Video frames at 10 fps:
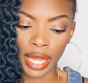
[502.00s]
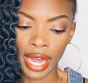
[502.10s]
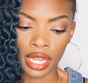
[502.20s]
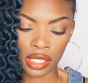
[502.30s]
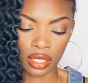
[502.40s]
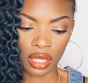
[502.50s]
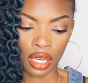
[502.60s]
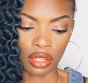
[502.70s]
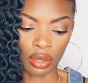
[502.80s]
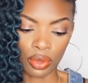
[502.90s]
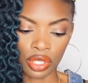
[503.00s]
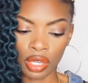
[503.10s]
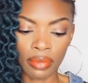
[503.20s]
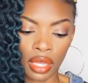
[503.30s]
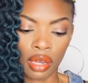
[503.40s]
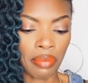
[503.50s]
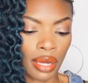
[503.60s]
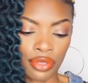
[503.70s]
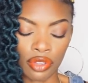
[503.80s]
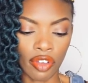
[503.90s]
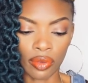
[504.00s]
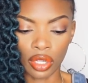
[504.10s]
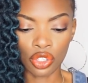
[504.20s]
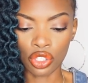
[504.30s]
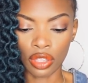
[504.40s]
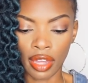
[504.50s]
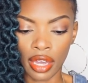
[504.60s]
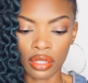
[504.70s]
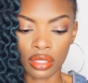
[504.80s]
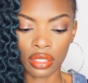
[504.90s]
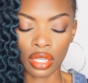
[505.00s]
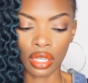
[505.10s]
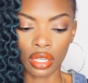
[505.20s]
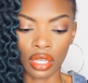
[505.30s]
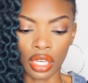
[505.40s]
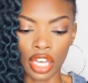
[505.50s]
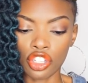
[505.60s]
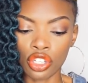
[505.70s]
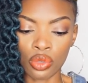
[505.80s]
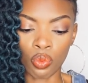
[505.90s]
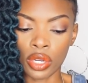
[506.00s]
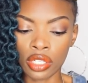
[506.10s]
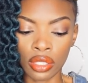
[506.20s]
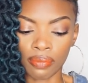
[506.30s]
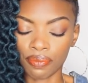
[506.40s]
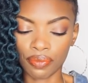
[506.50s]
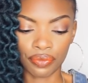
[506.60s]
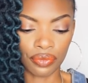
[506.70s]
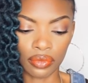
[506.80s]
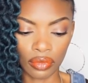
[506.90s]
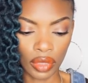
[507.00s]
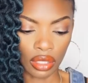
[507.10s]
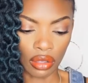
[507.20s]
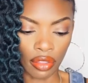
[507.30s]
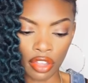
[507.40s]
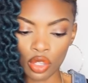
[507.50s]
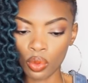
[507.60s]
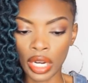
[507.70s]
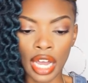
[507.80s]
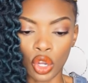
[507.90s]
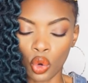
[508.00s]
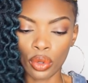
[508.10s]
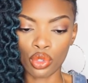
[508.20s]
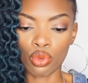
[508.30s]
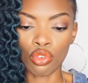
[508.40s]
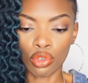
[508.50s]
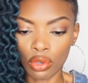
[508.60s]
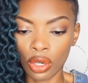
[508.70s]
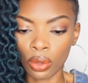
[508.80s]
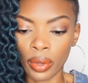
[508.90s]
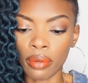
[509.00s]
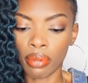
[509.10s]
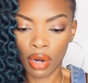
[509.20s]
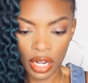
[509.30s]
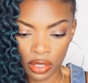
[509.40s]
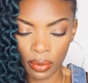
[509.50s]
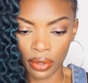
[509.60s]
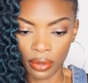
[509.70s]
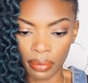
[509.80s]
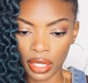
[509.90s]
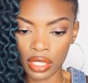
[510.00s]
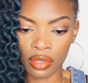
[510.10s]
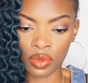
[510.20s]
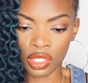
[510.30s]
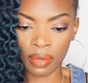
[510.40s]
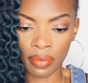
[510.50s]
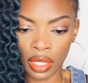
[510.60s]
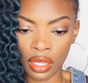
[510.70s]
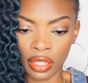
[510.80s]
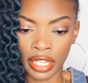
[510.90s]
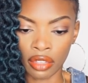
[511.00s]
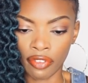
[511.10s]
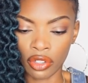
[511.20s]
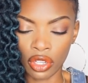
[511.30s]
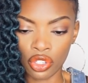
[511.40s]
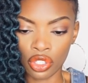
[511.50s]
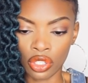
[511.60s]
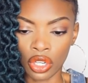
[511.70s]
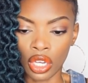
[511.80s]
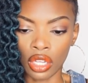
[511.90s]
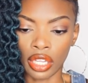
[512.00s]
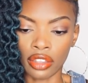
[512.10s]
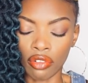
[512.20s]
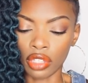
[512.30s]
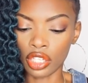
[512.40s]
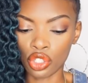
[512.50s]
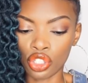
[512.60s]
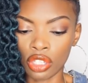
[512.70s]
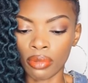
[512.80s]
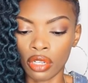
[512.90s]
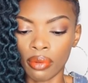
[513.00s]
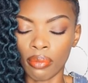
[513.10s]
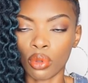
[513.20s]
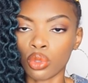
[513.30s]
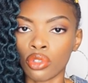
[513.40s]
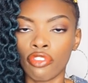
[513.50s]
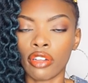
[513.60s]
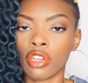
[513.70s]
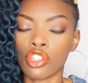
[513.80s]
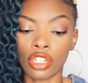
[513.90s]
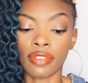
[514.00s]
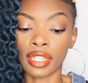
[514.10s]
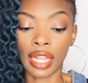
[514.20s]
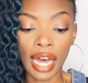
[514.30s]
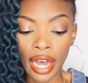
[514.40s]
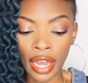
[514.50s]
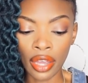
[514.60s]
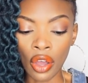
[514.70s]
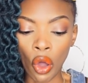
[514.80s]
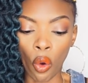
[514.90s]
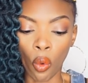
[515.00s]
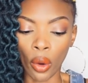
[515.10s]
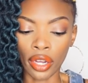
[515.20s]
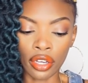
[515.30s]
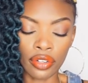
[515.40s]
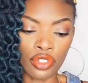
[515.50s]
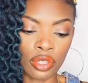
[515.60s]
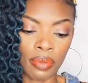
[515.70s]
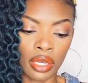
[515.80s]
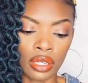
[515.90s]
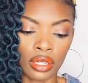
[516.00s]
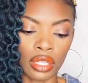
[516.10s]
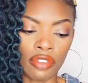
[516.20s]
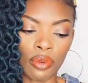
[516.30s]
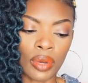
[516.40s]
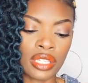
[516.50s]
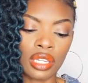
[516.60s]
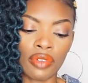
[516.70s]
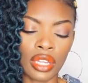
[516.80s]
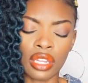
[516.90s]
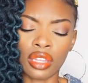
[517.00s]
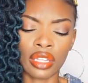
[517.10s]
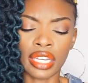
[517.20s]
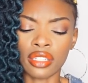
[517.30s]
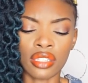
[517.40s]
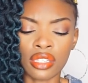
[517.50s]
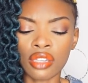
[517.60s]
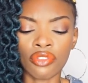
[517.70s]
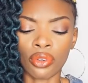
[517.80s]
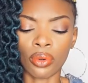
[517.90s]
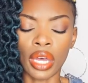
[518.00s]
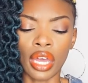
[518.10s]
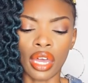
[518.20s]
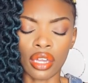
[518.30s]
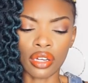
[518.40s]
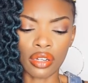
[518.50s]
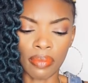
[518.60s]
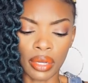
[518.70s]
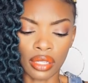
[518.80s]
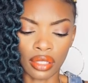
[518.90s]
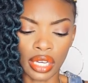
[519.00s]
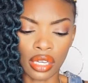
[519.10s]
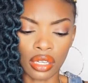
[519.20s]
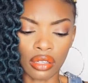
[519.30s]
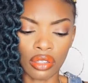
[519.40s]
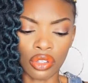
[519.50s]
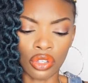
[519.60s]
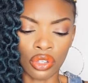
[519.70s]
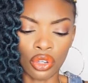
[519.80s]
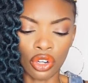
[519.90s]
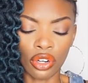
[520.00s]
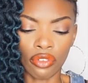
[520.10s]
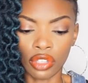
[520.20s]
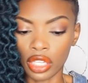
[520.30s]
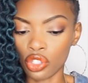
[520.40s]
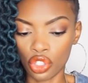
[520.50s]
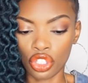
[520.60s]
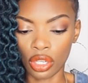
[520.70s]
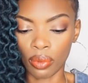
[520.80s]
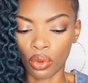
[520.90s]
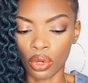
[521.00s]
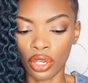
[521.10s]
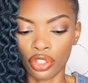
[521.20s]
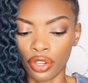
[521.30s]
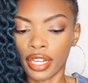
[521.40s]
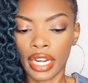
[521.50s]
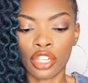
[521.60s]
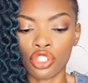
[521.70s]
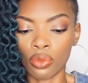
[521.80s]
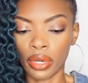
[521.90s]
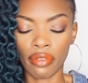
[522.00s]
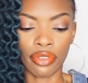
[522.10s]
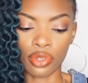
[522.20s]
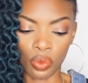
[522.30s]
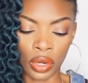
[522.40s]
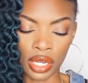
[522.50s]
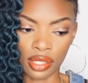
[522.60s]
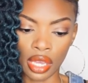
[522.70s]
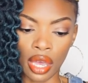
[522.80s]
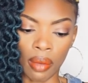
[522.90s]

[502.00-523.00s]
last. There was something about this foundation that it just wasn't, things were not going to grow and prosper, because it was something like the foundation, like the relationship could have been built on a foundation of a lie, or it could have just been, if it wasn't even anything that deceitful, it could have been like your relationship or your connection, whatever this was,